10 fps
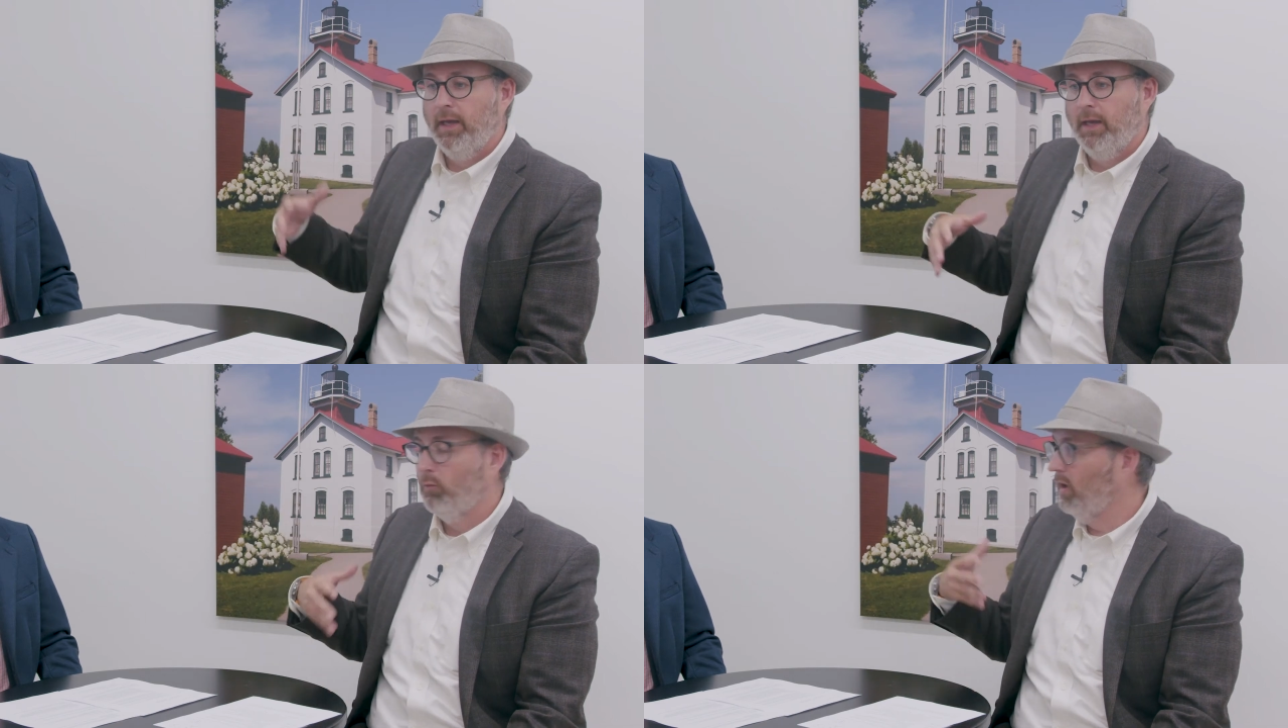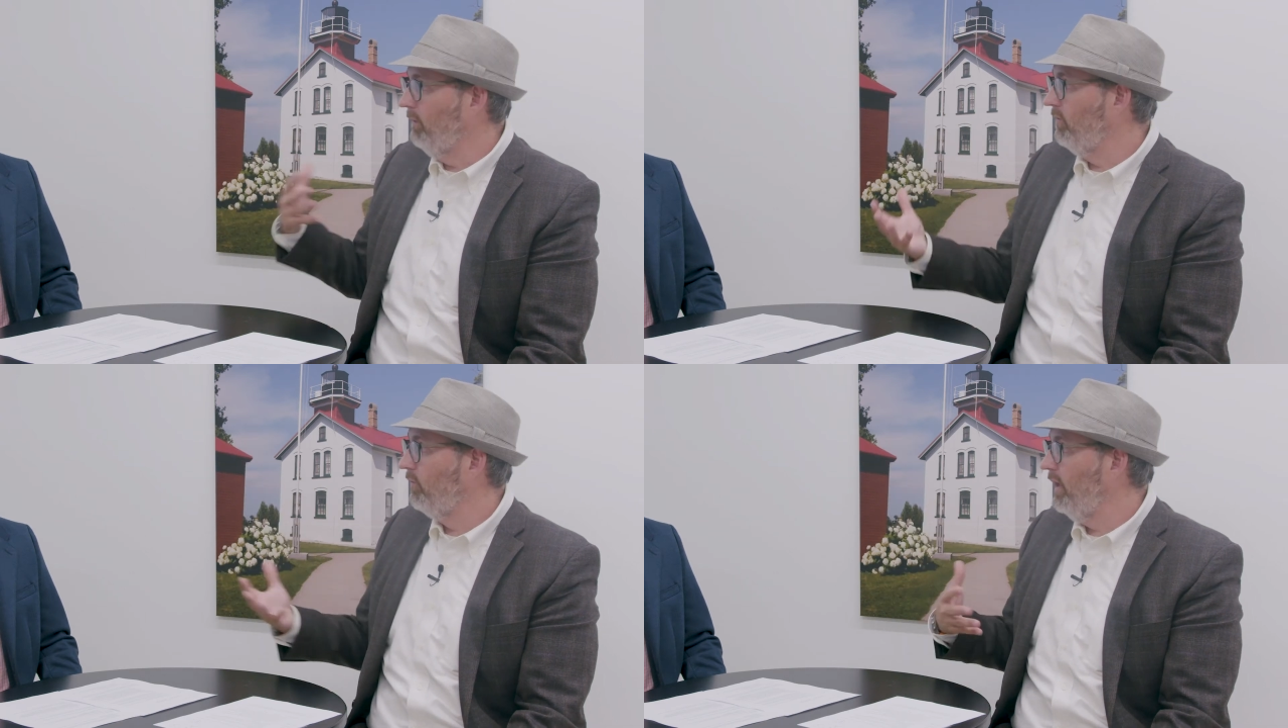And what
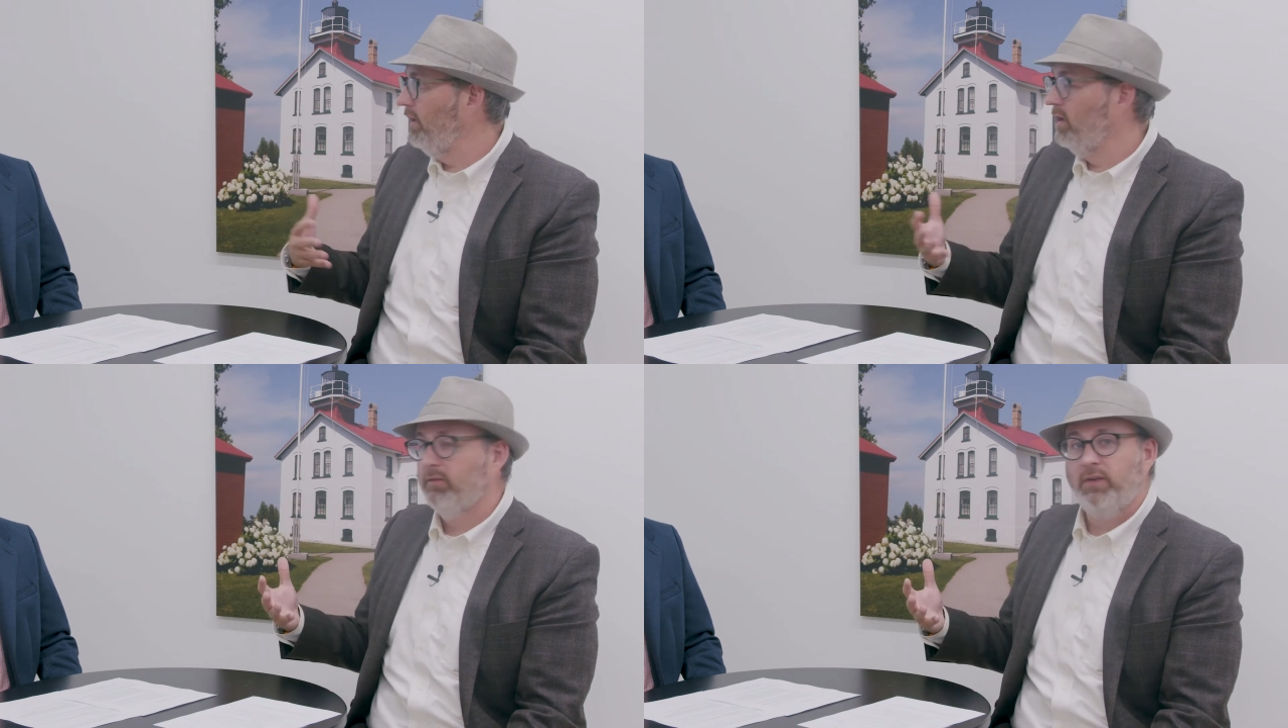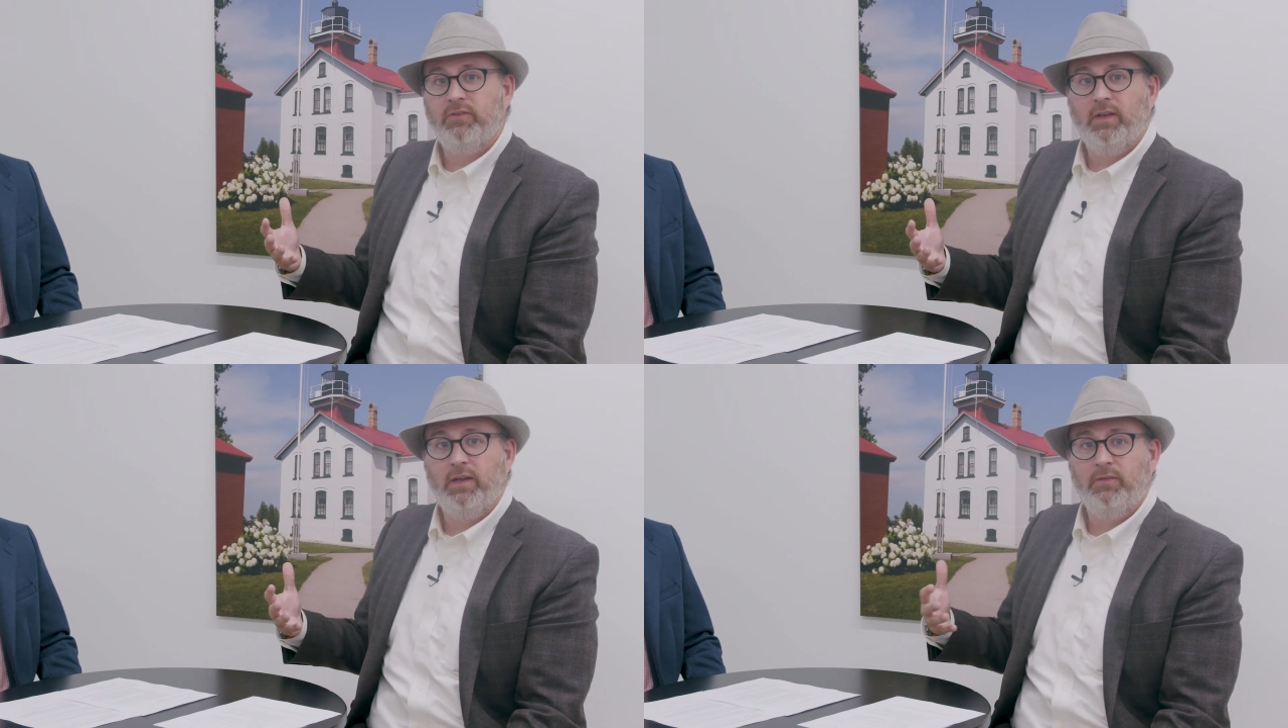I'm afraid of
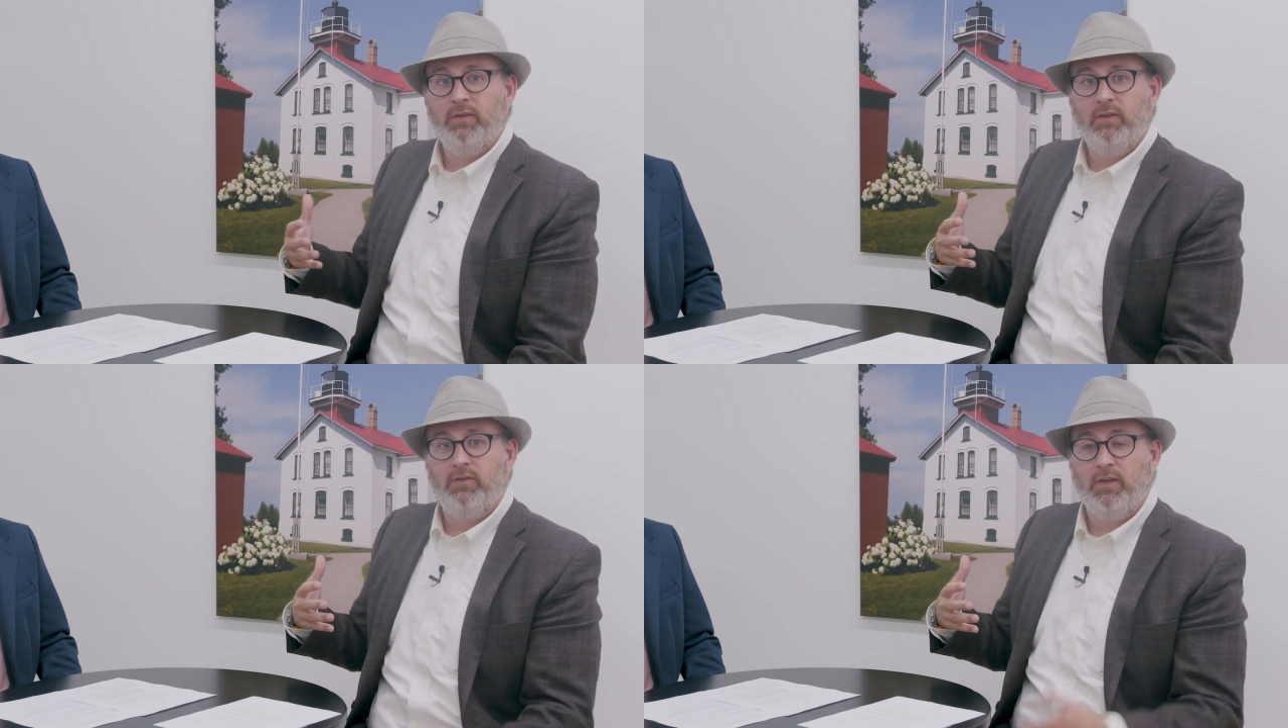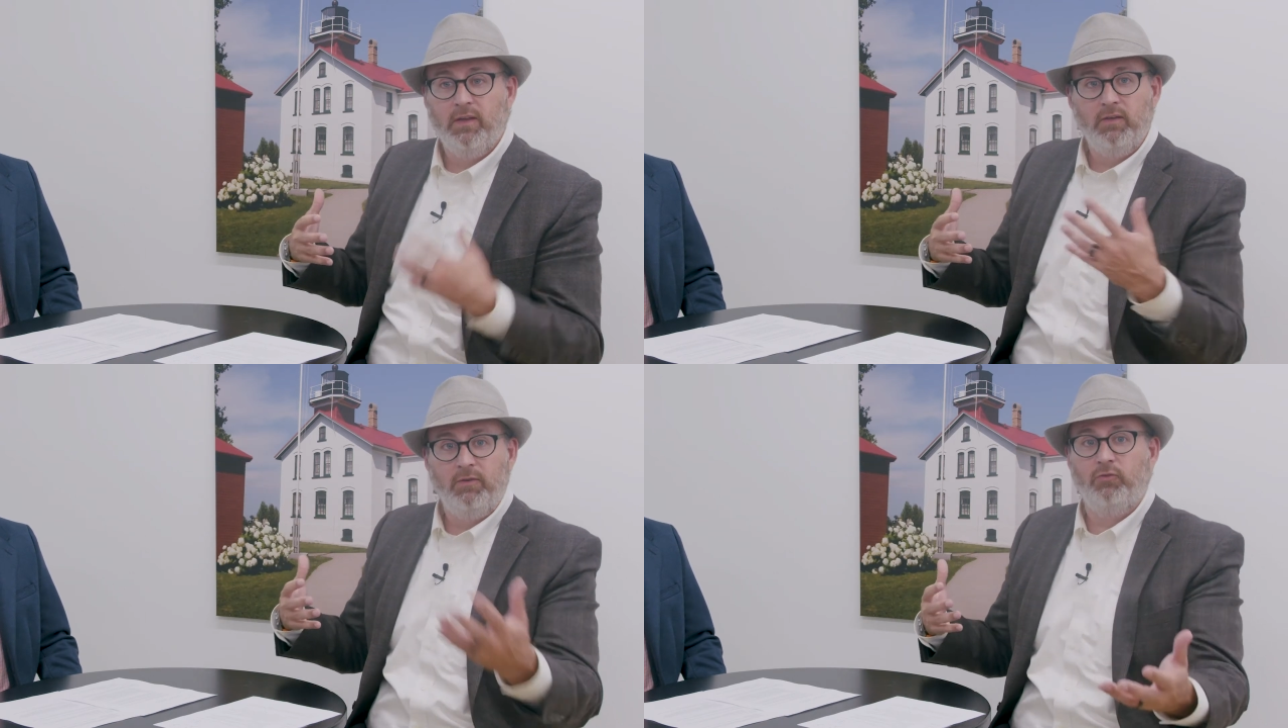is that it's the
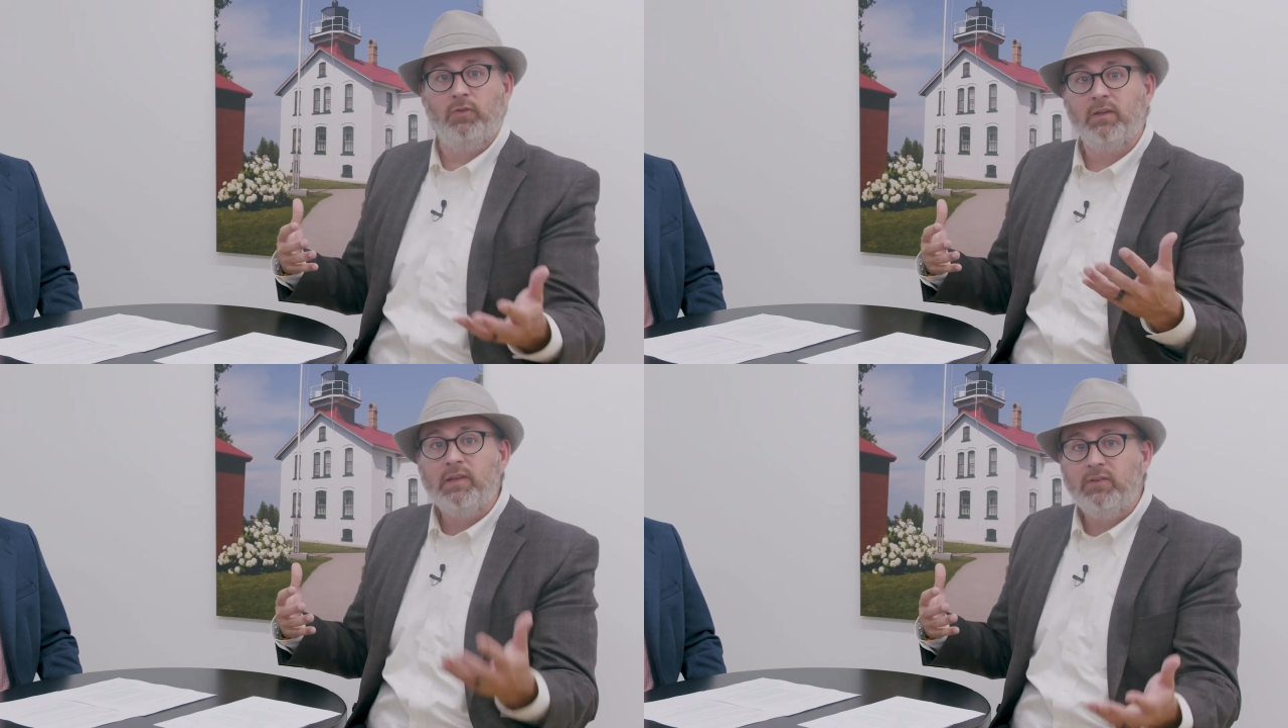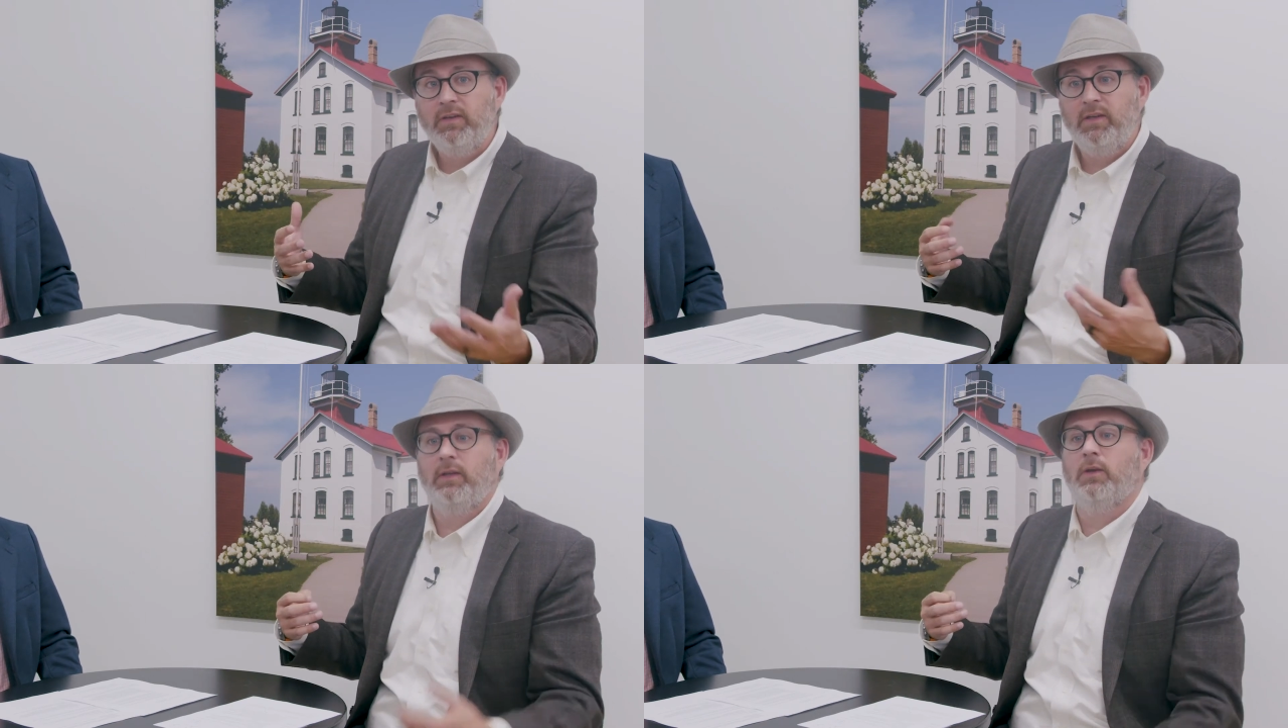individuals that are
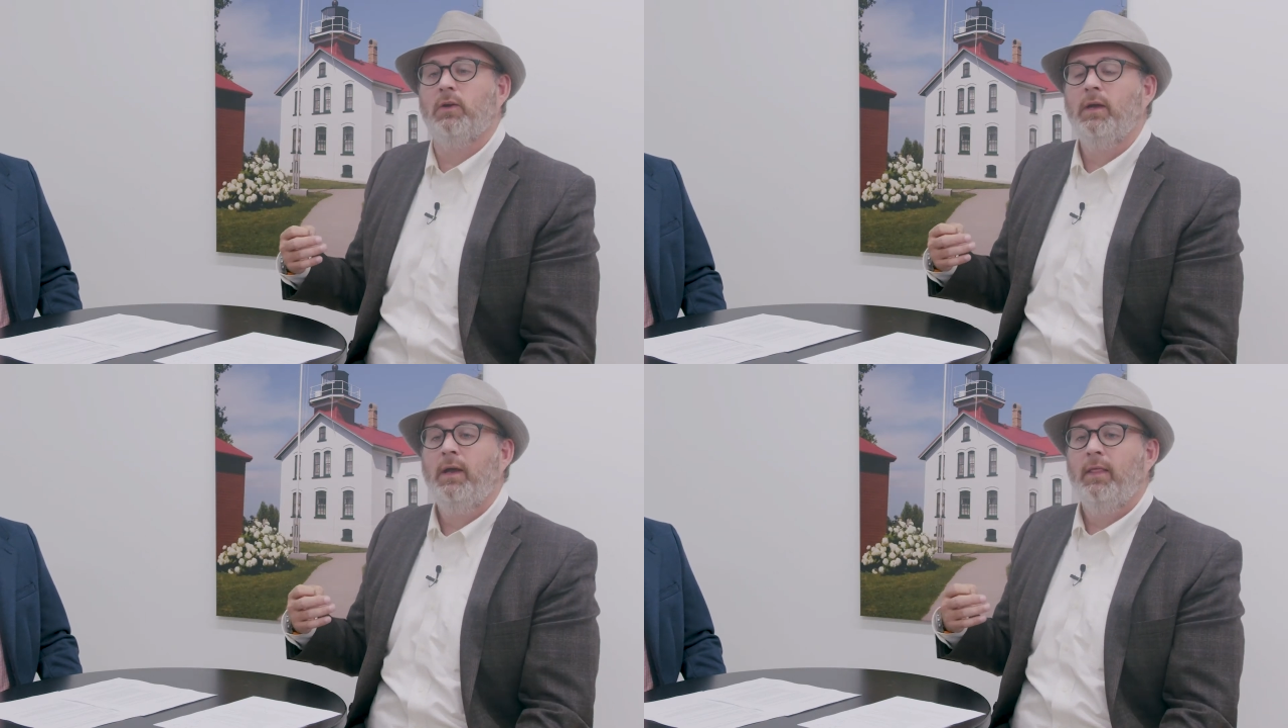listening here